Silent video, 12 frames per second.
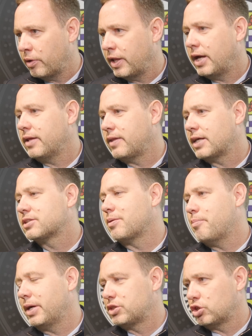And that's a
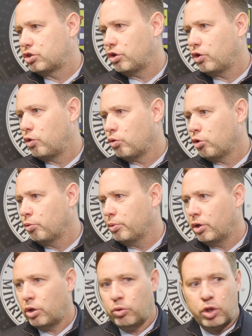message to the group.
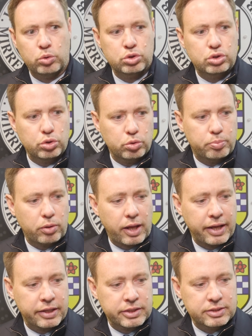You know, those two
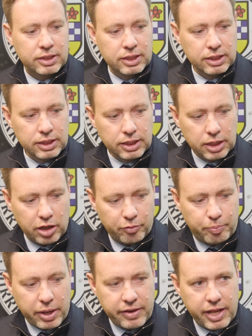players
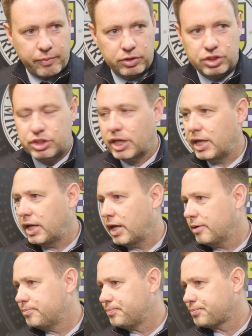have been there and seen
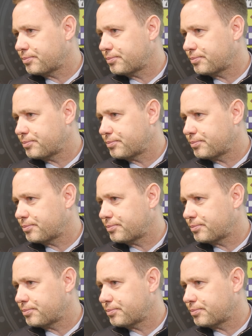it